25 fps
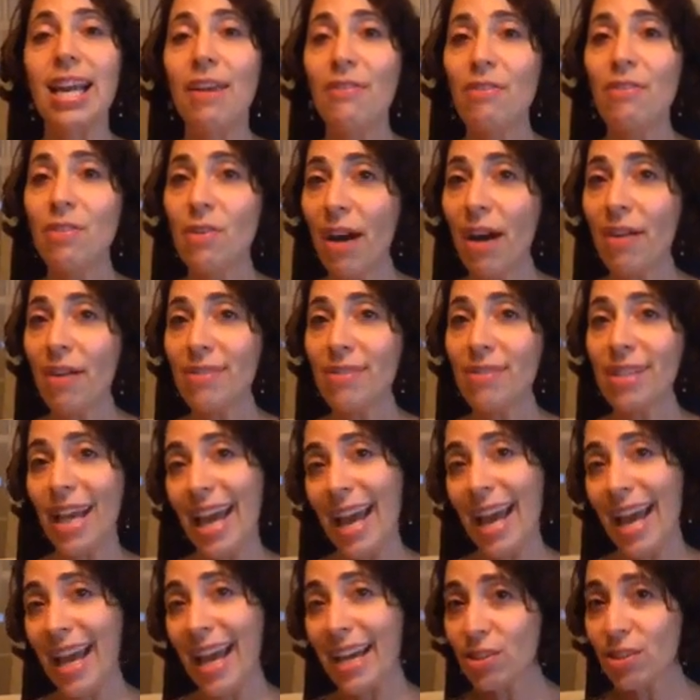If you have
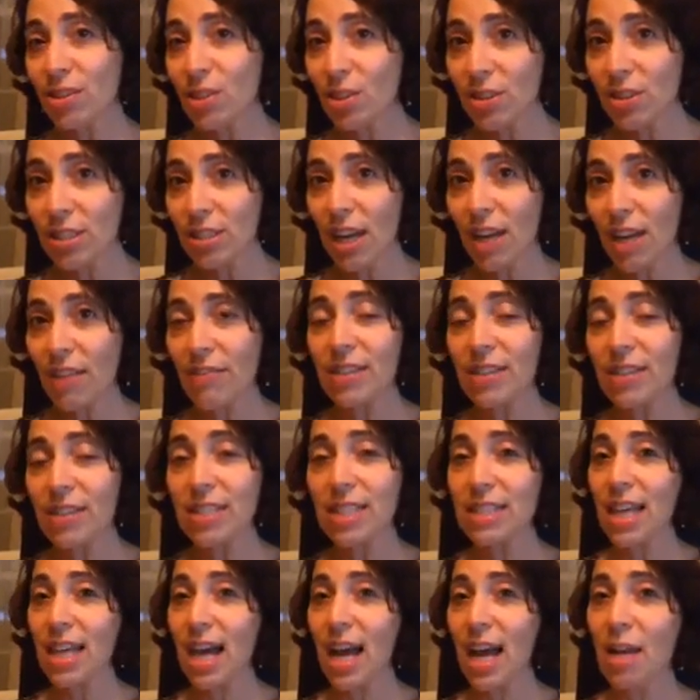to ask yourself, is
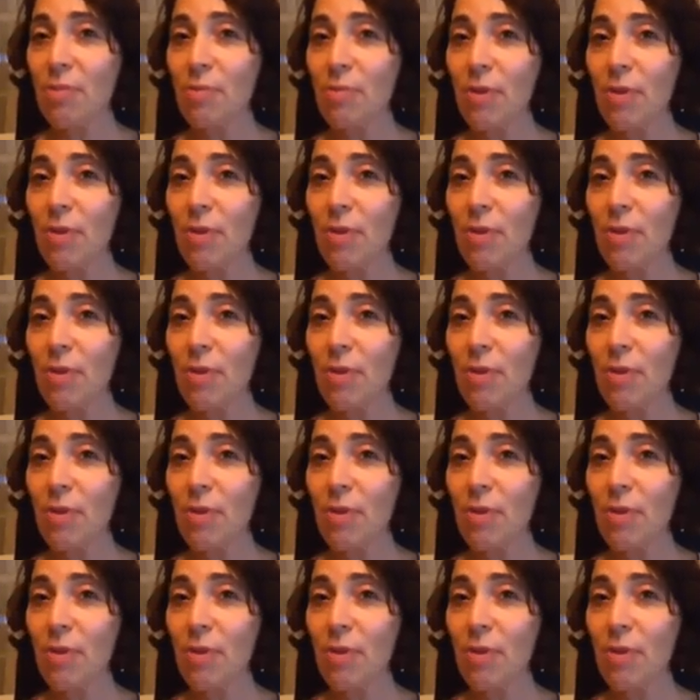this a high